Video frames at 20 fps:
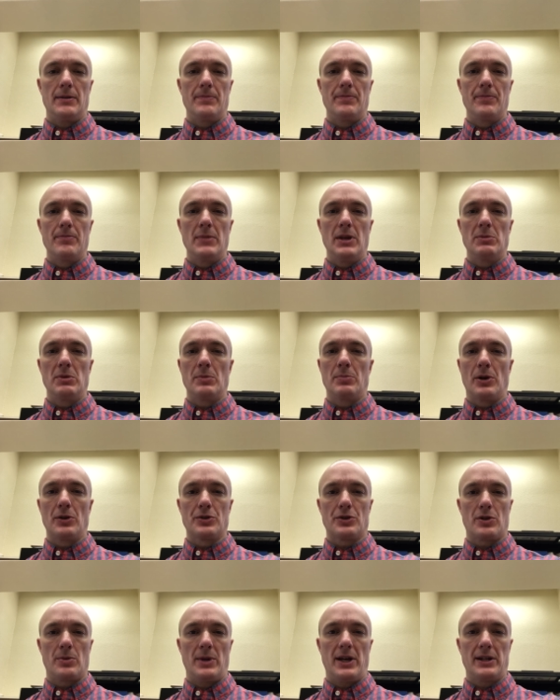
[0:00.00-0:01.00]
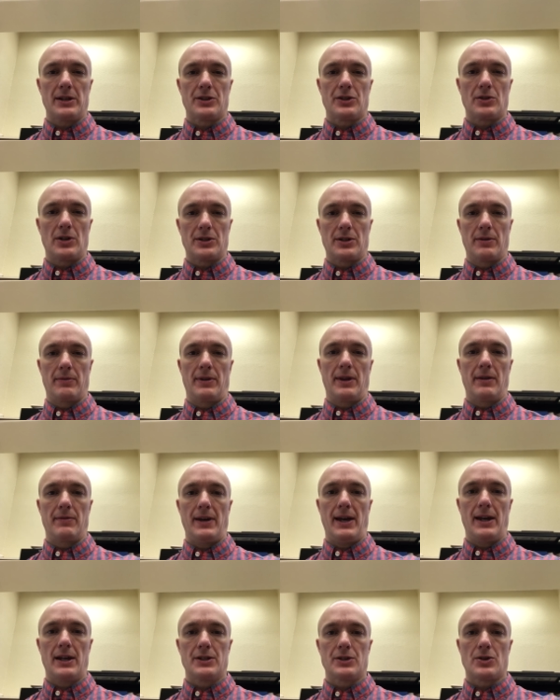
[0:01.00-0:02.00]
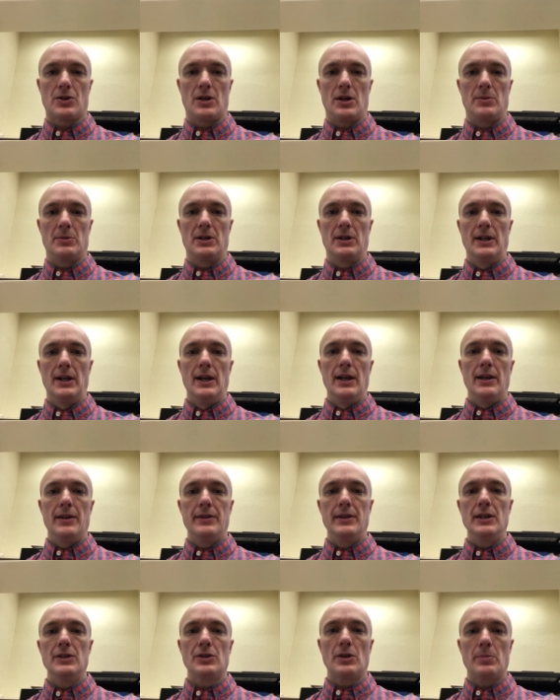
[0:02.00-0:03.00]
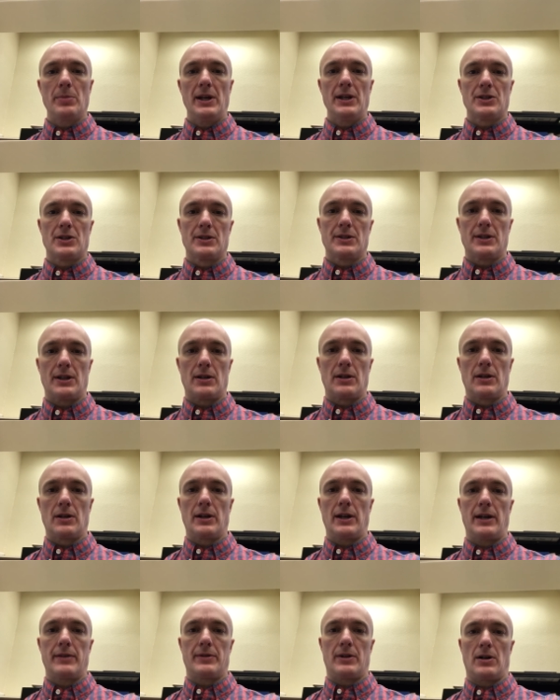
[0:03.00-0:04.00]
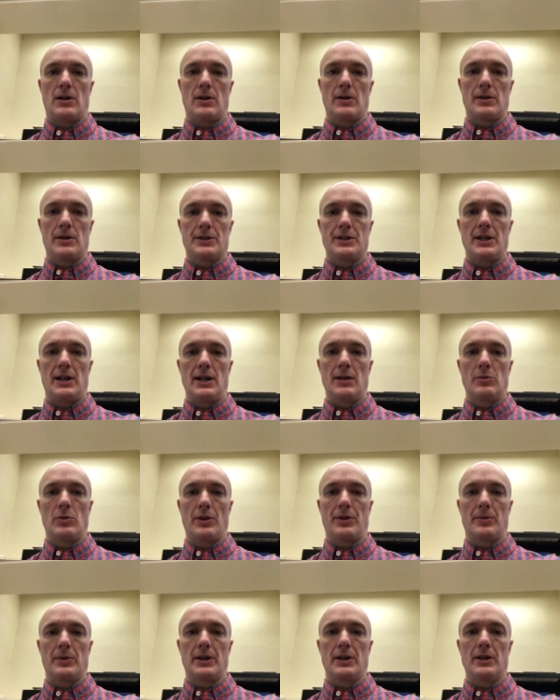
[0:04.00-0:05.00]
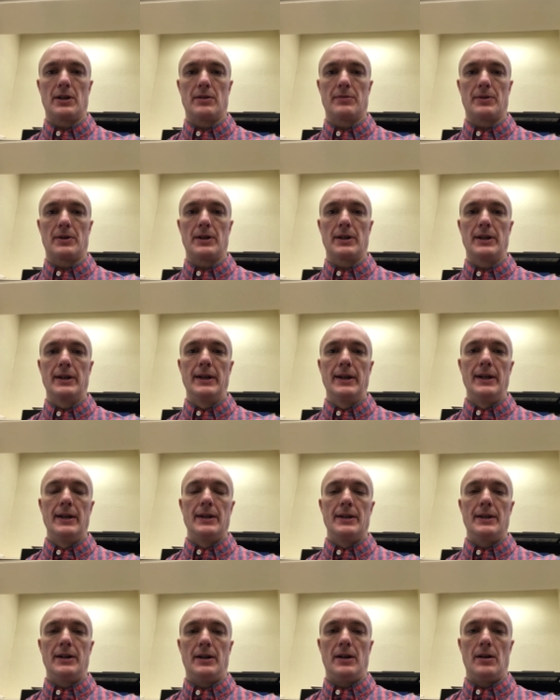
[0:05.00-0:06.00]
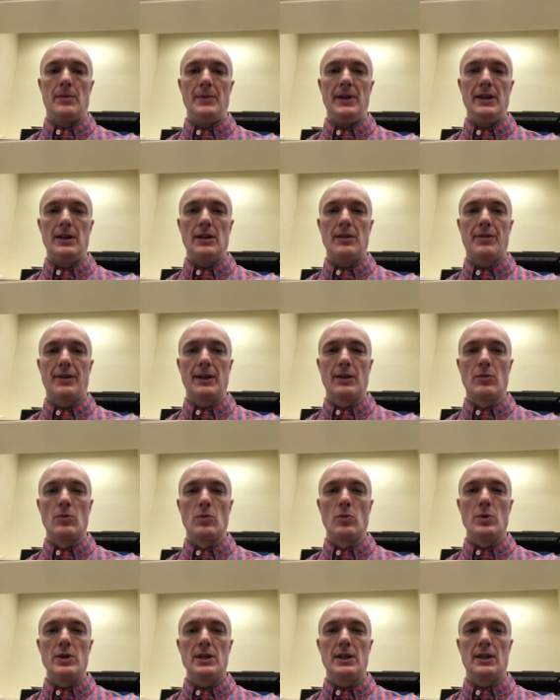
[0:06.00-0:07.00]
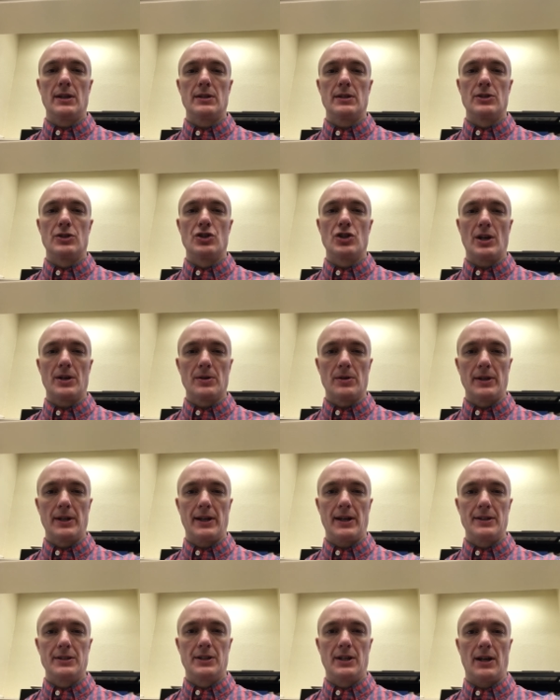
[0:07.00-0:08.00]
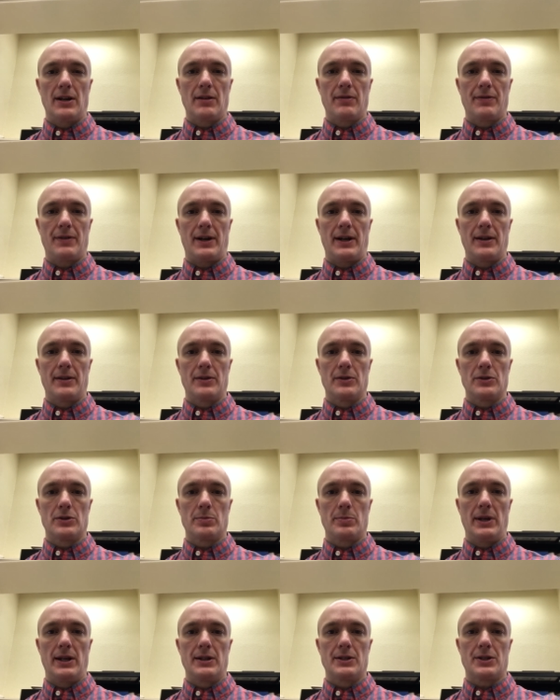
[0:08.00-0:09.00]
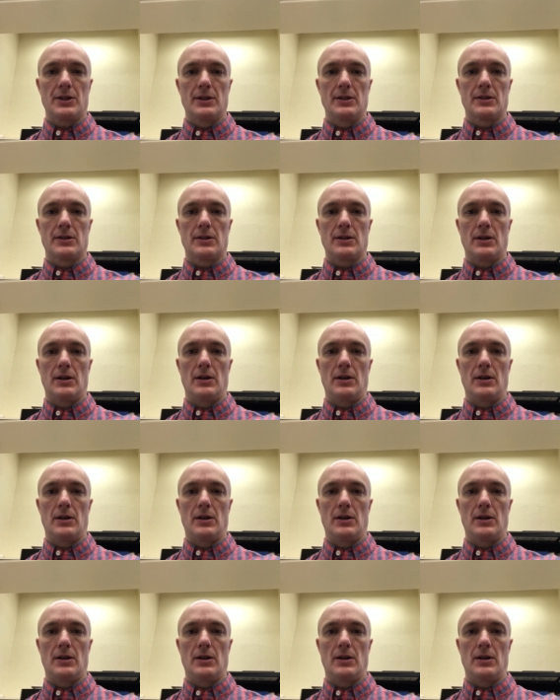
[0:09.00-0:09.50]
maybe post-traumatic stress if they've had trauma. These are patients that are going to have a harder time with recovery. And I think we can generally identify those patients,